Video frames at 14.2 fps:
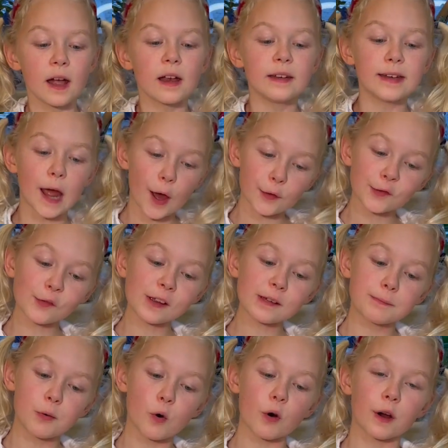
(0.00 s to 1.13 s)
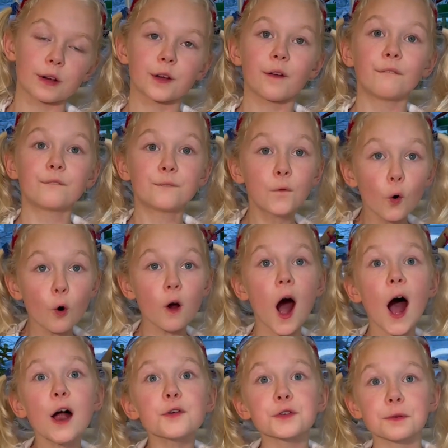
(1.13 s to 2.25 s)
Now that we've poured
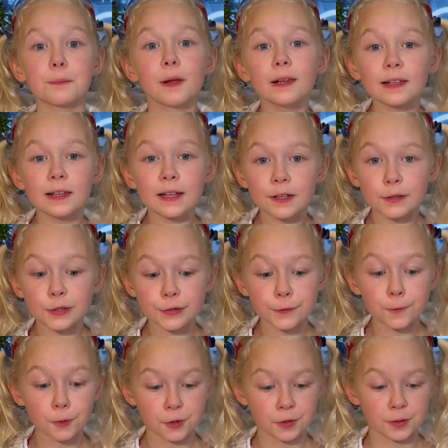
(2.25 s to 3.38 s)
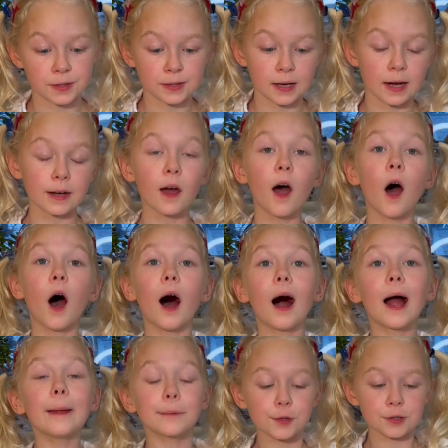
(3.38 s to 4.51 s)
400 milliliters of water inside,
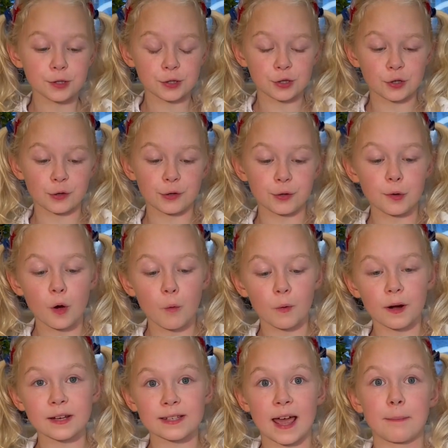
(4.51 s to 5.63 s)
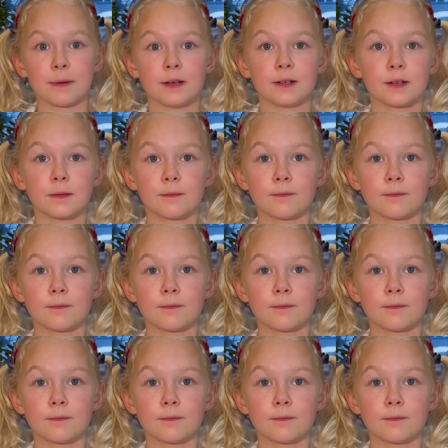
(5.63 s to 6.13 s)
I'm going to show you what has happened.